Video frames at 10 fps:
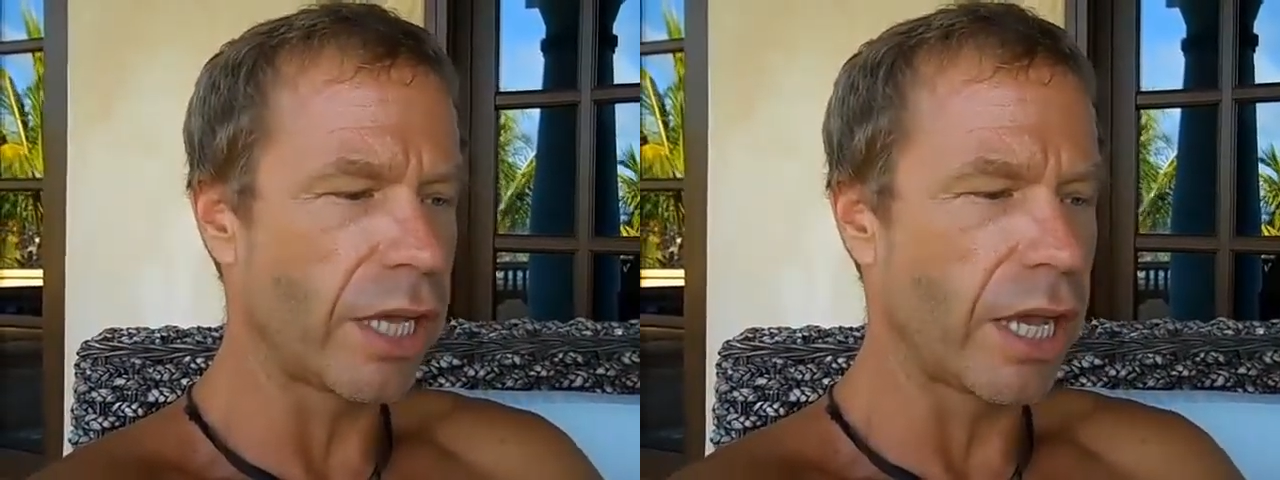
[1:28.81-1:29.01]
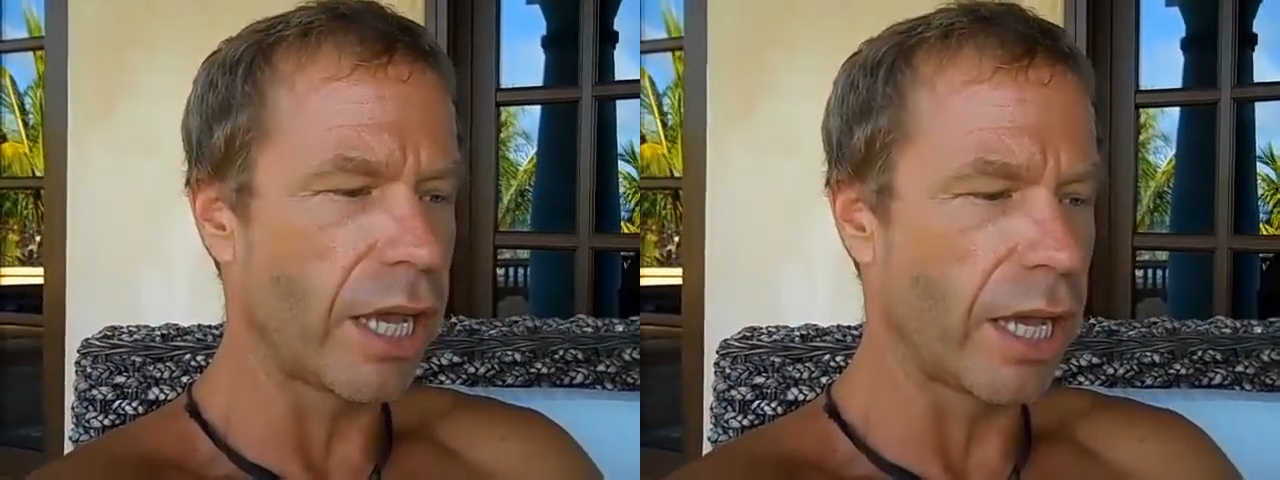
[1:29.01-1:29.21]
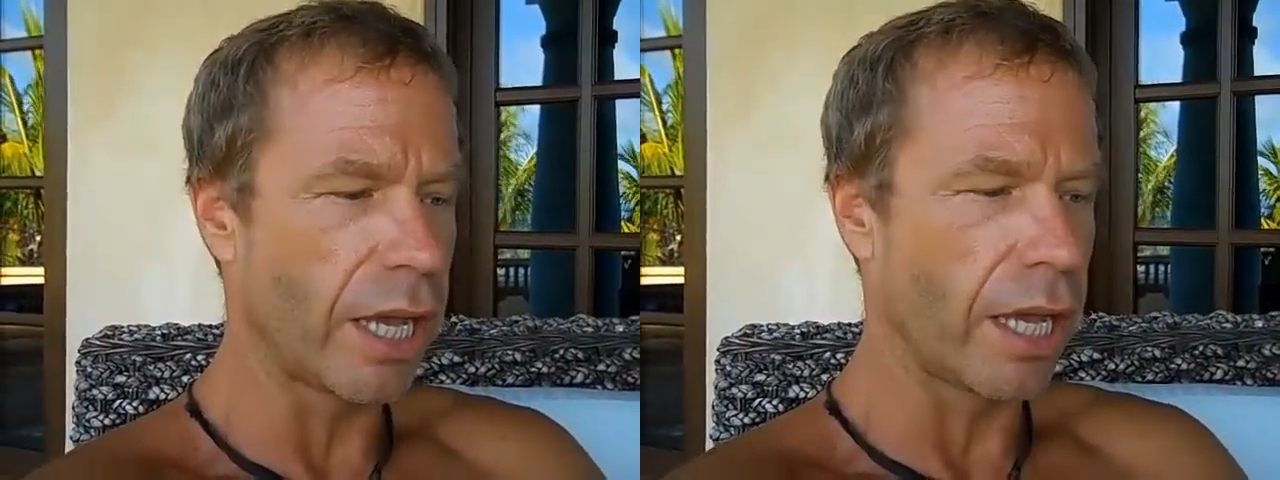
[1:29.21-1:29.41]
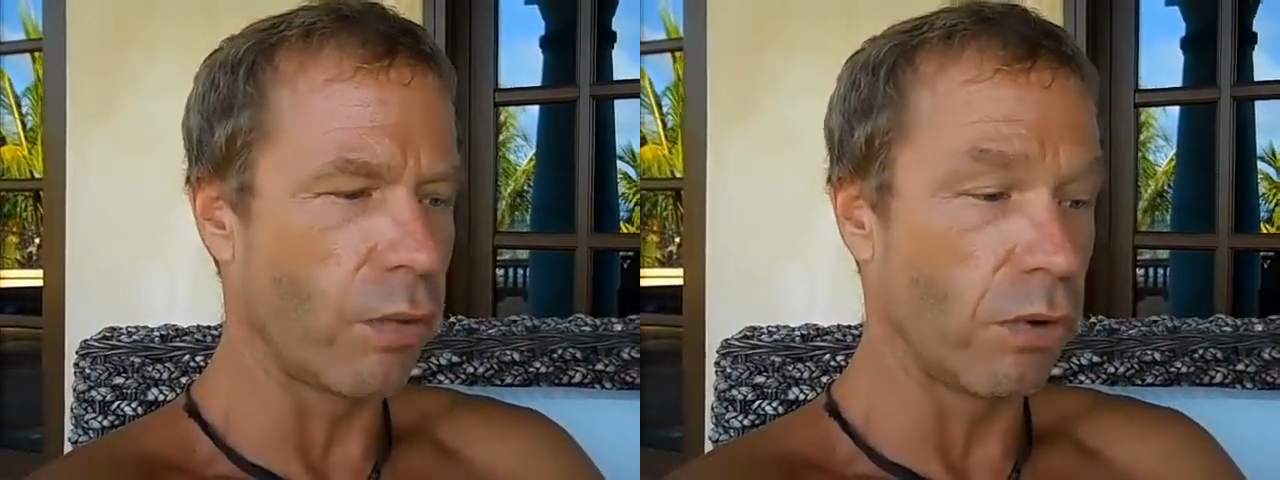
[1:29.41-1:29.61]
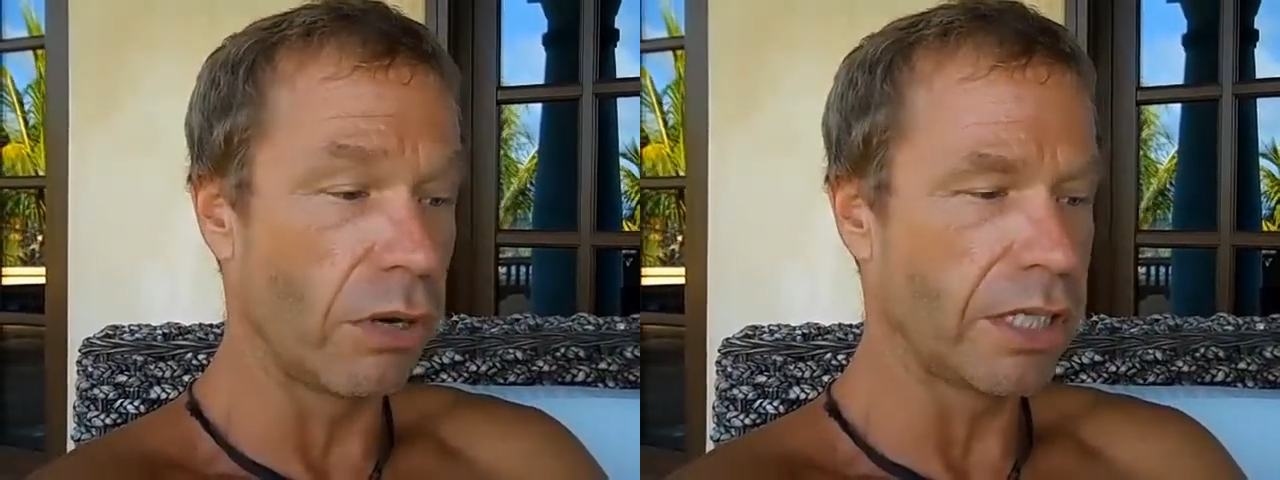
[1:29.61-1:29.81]

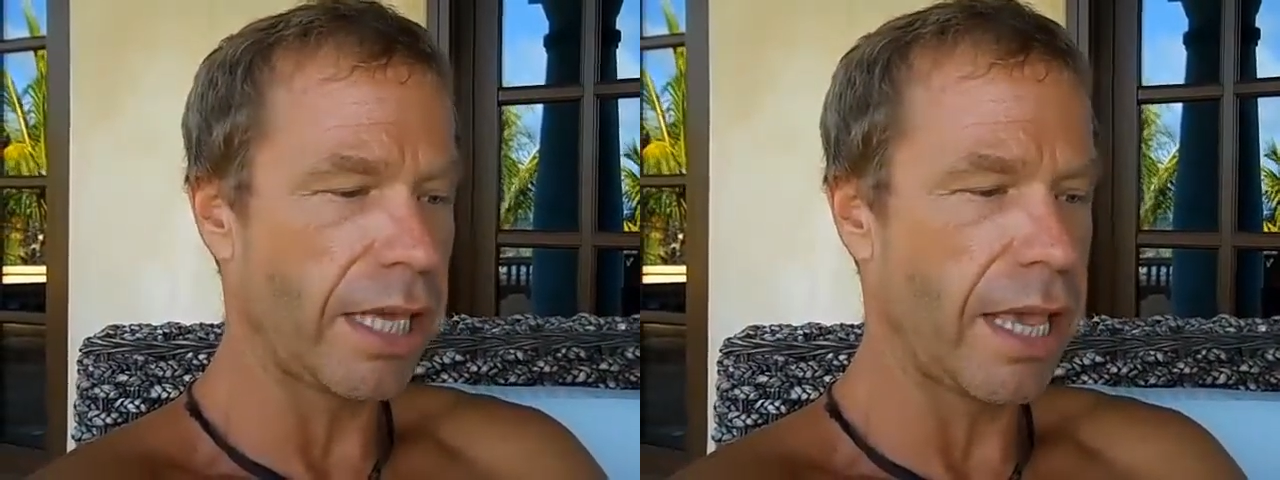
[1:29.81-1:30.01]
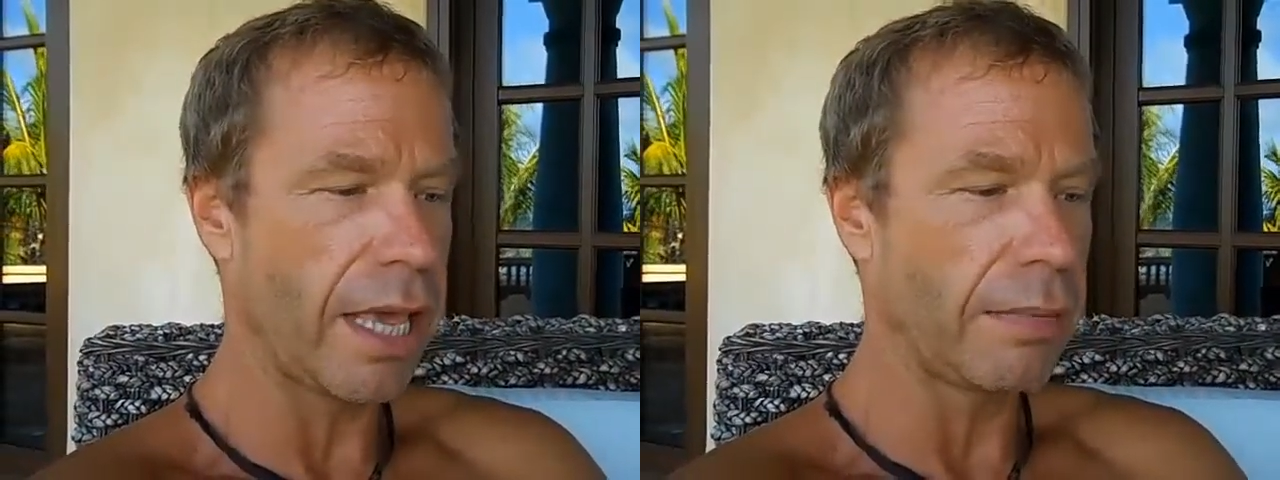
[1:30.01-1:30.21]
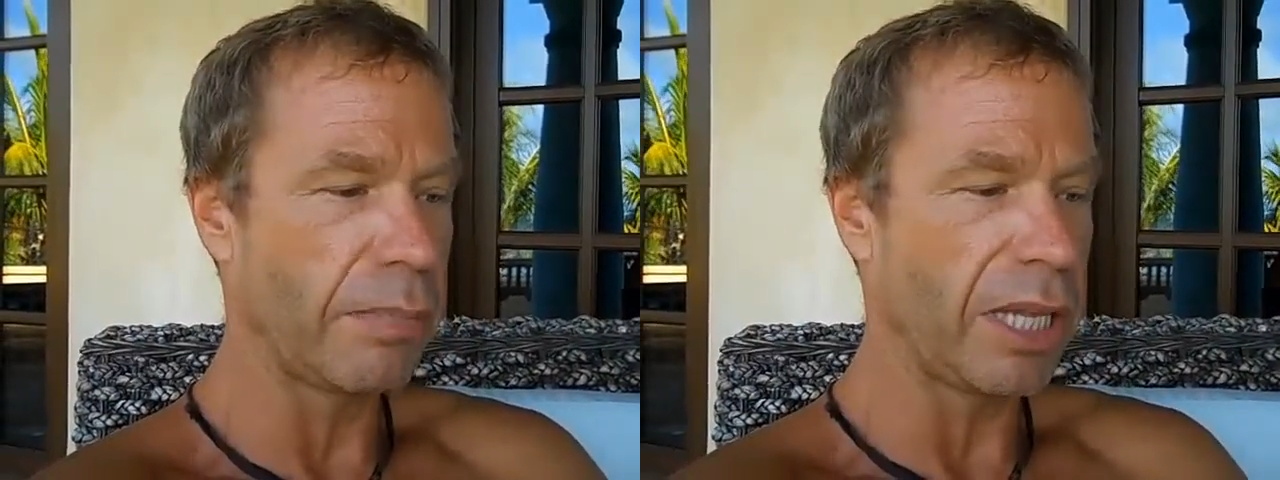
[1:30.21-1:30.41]
Roatan,